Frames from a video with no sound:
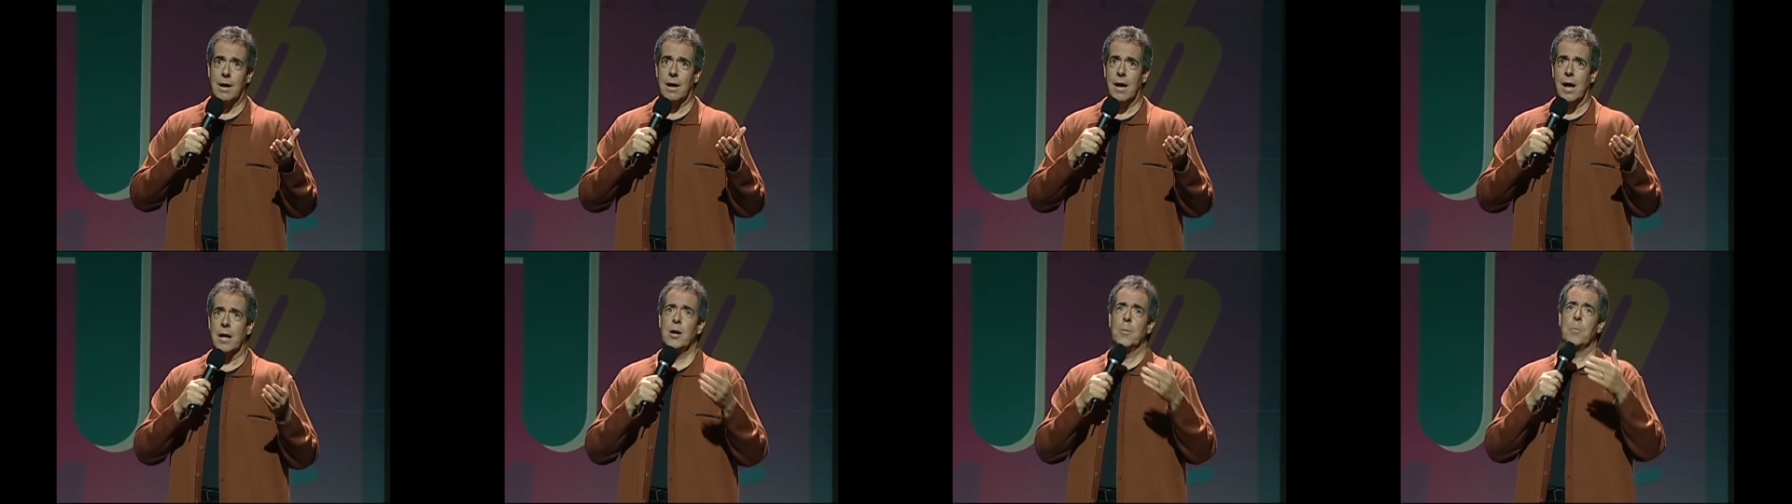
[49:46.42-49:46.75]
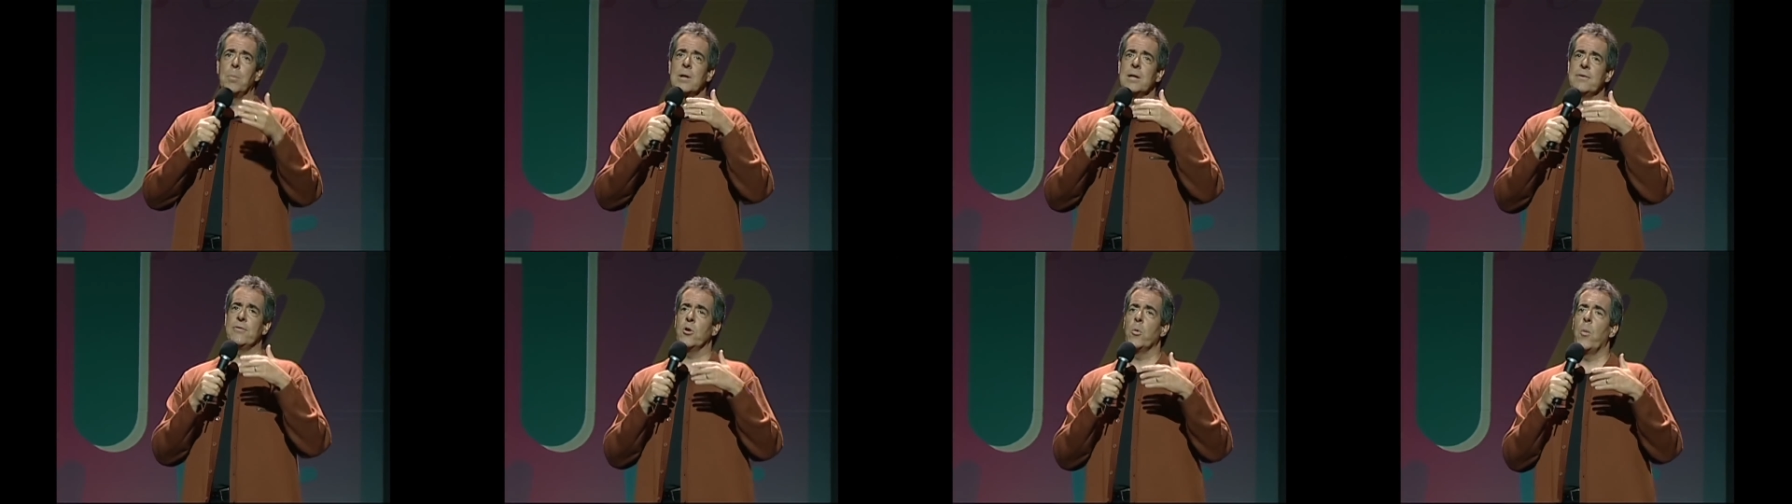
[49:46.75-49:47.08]
I don't
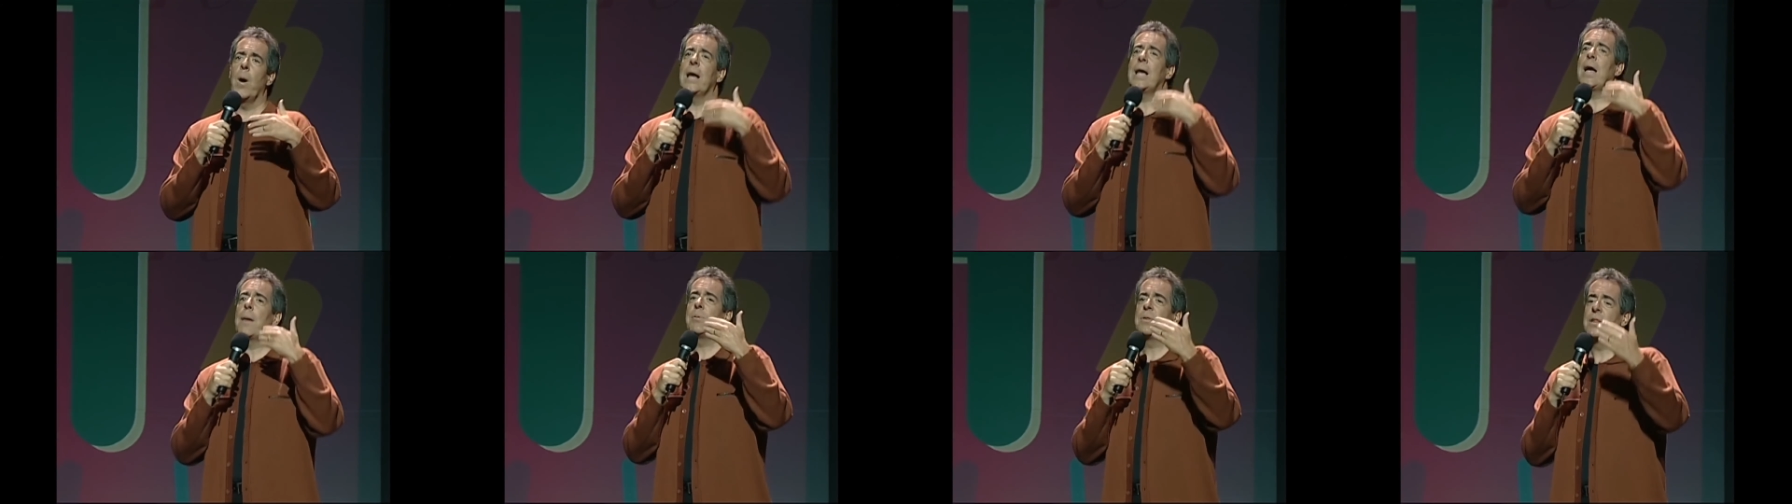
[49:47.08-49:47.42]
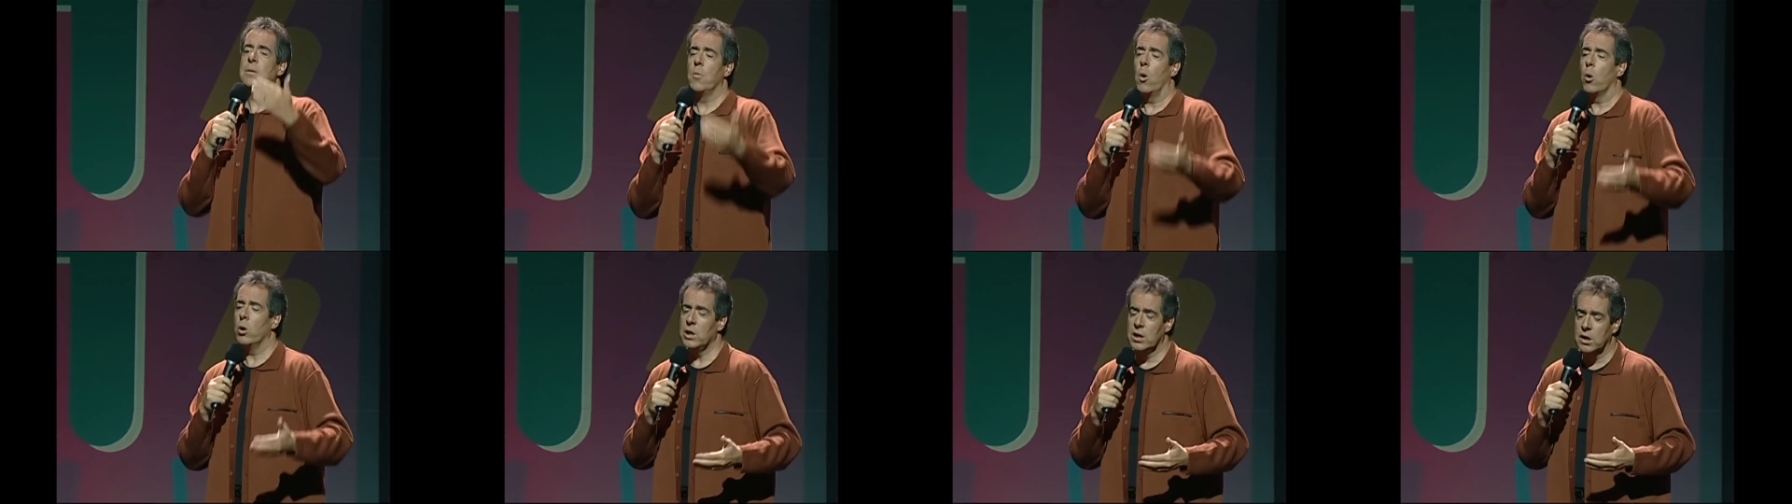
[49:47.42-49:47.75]
believe you wake up in
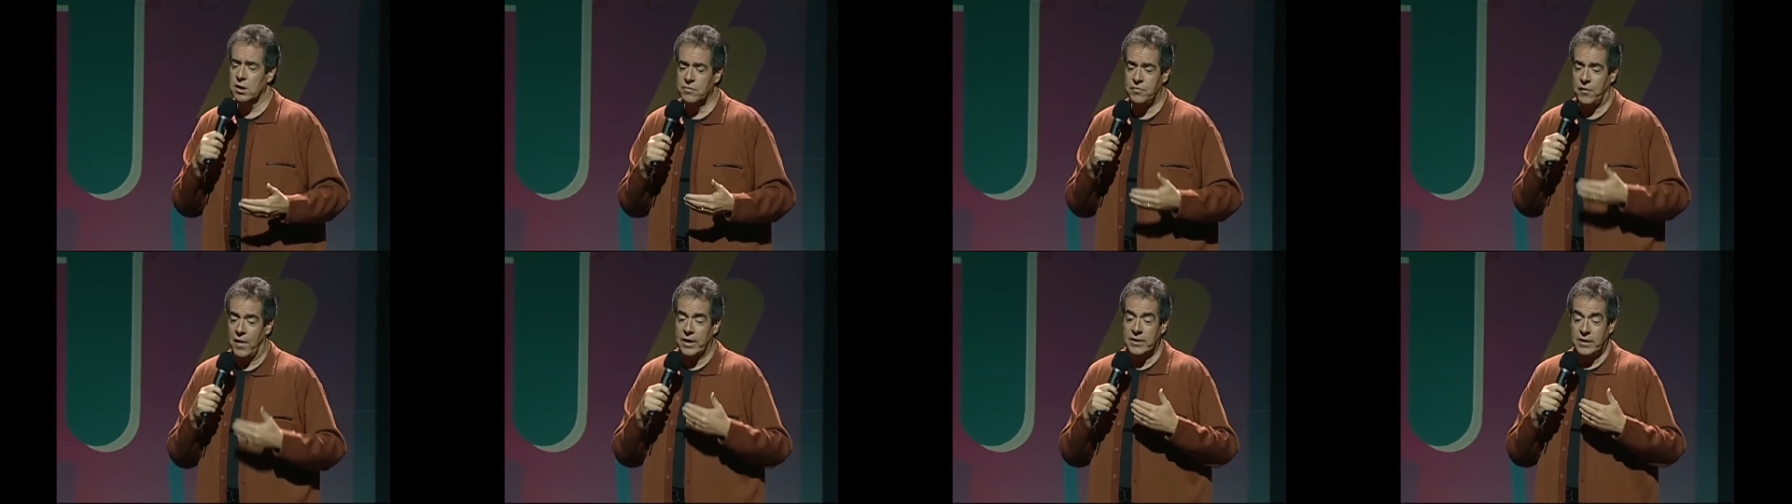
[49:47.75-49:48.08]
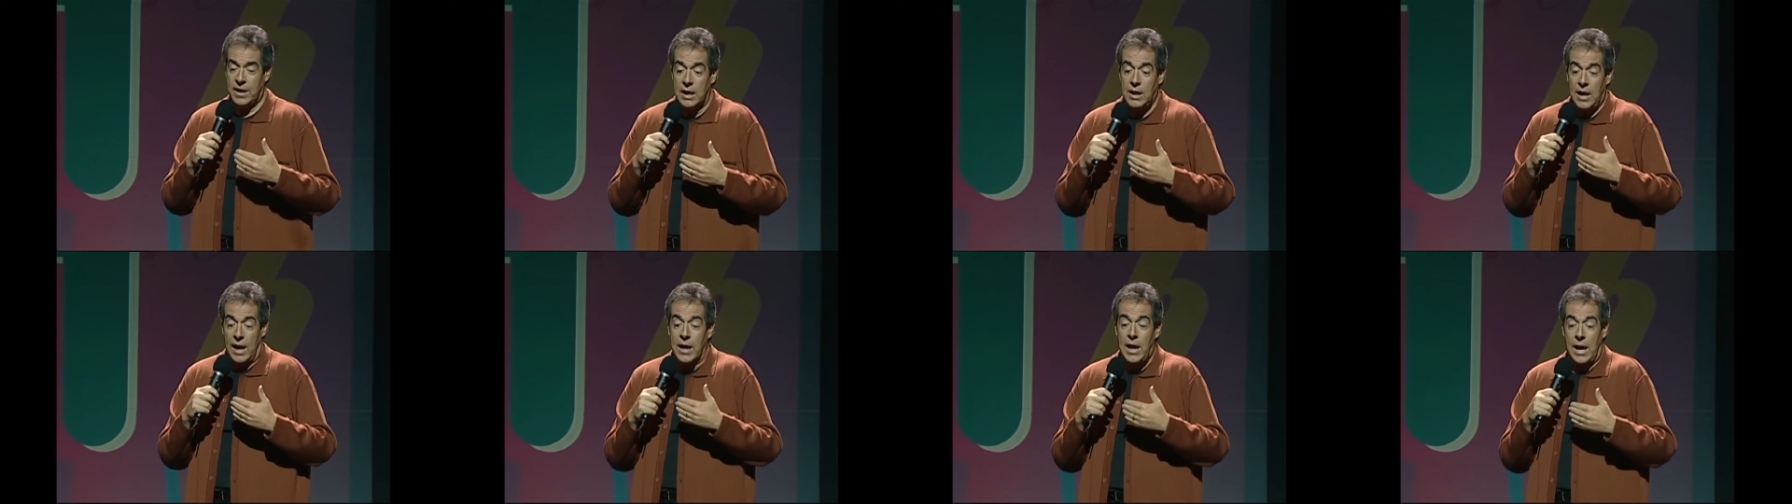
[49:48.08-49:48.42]
the morning and find
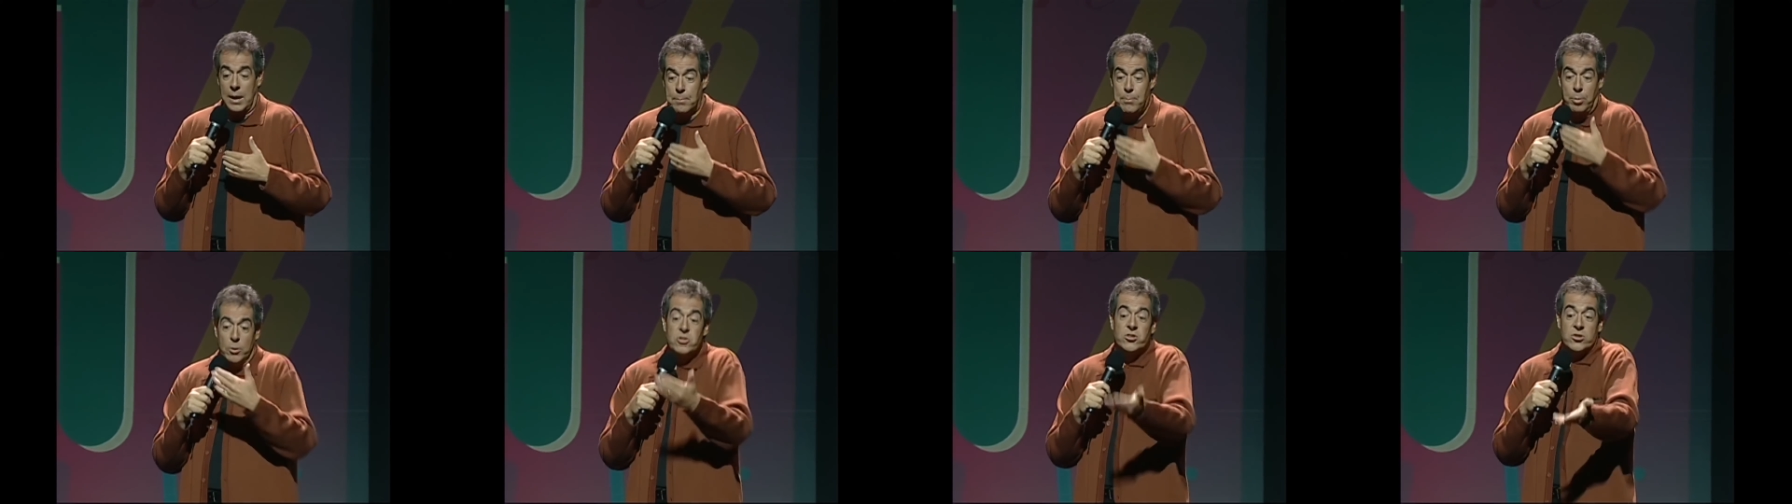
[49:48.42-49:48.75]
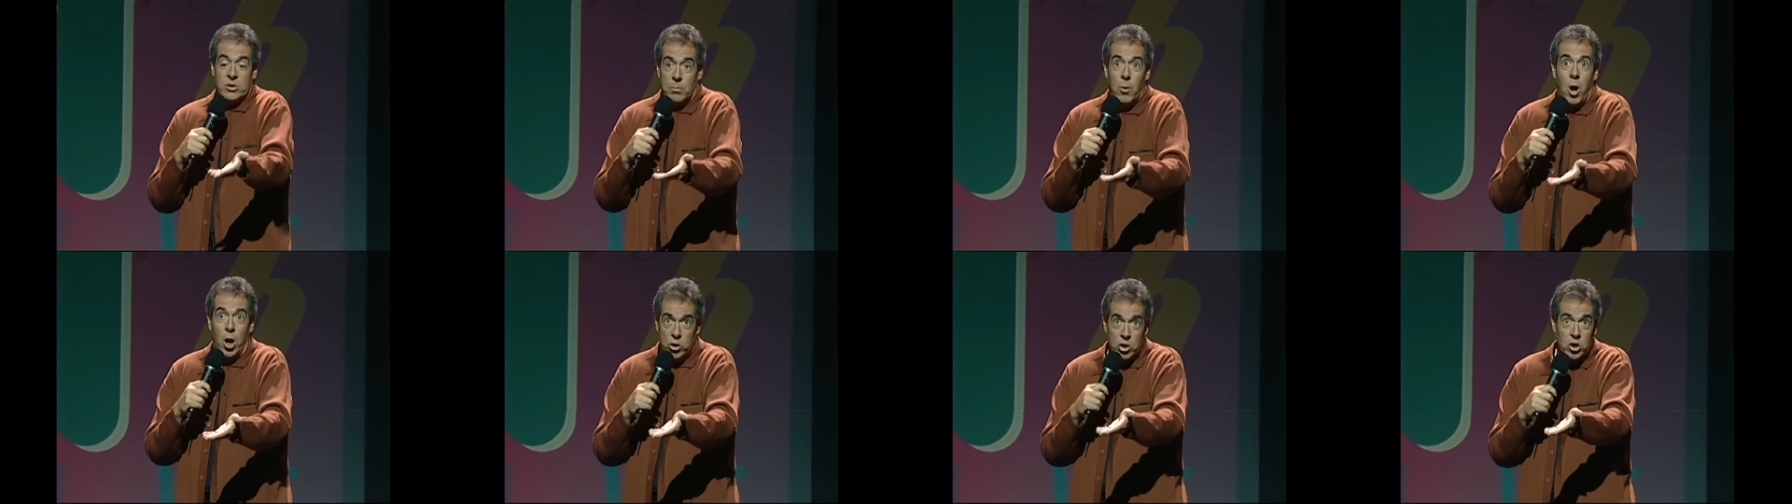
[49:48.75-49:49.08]
a, a
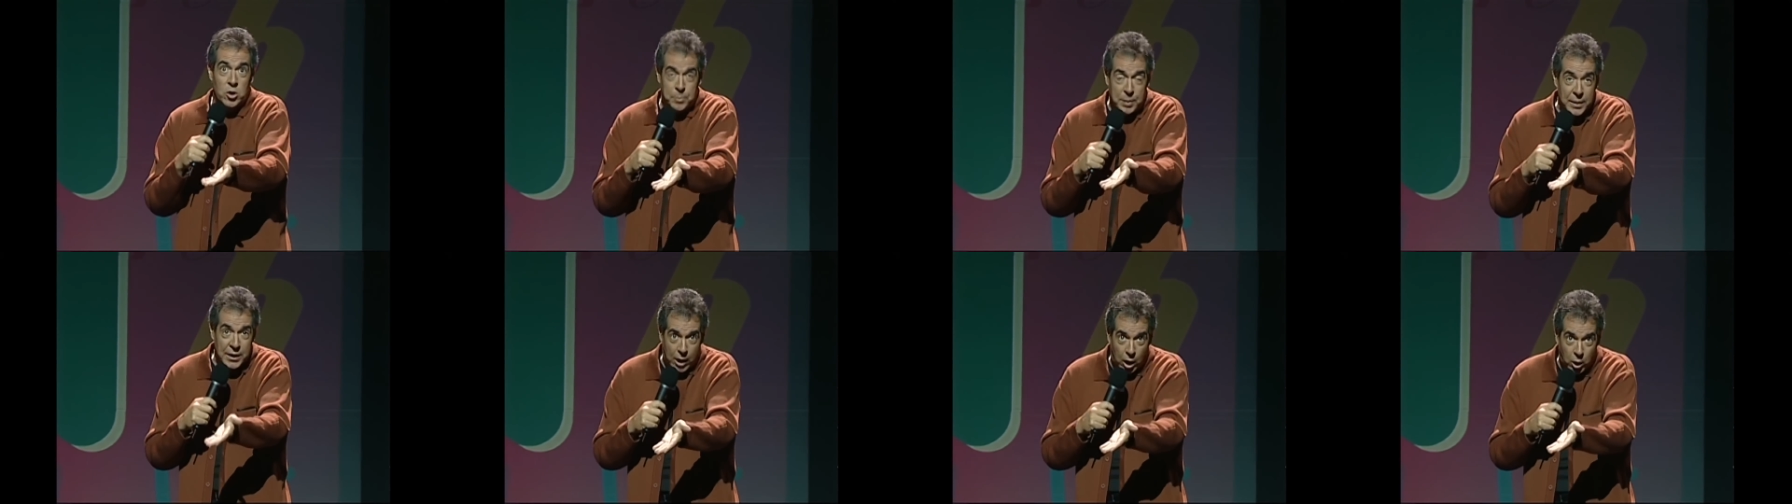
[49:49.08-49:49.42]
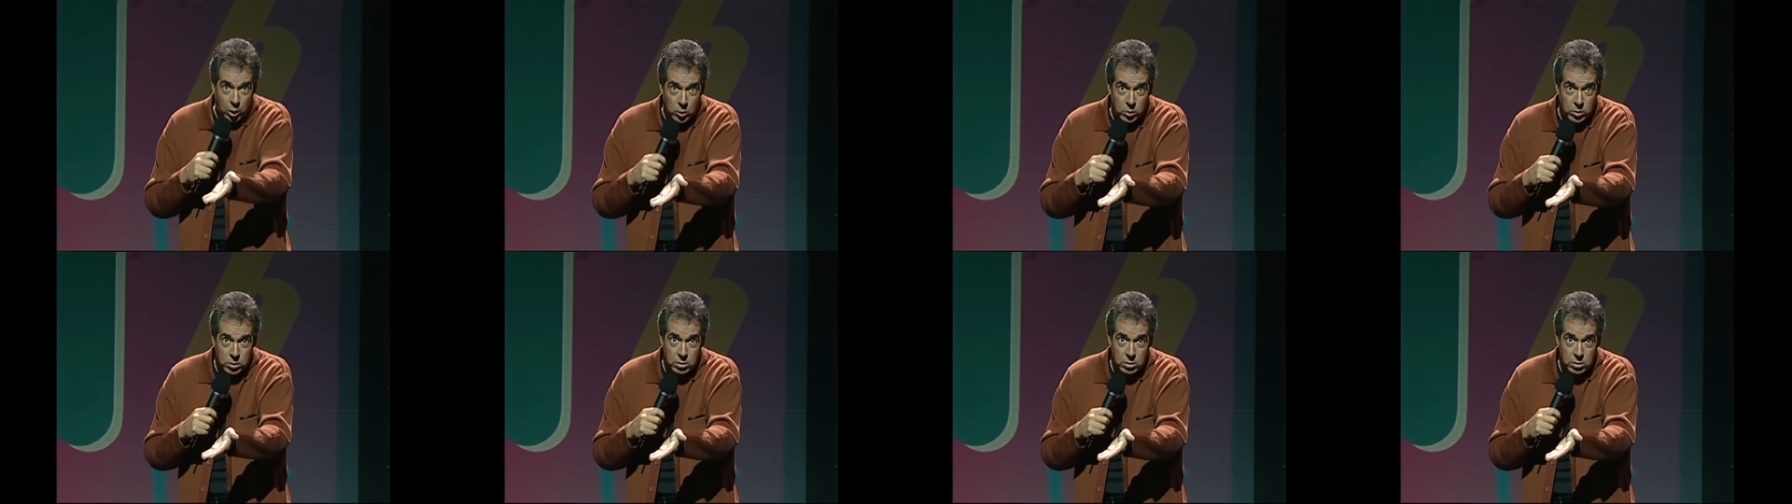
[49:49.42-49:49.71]
bosom on your pillow.